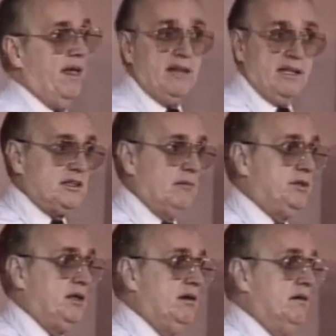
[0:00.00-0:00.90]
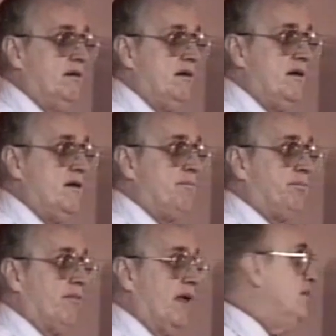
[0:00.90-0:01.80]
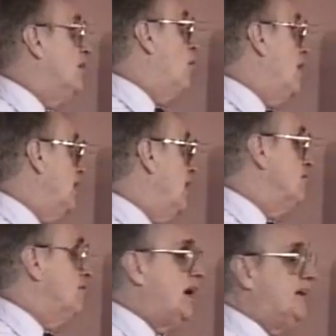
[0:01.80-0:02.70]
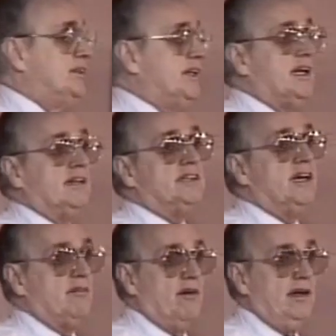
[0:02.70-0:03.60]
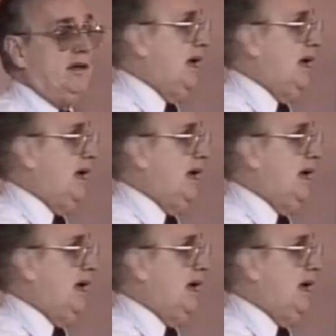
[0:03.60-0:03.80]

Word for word: And that's up to you. If you want to get involved in it, I'll tell you right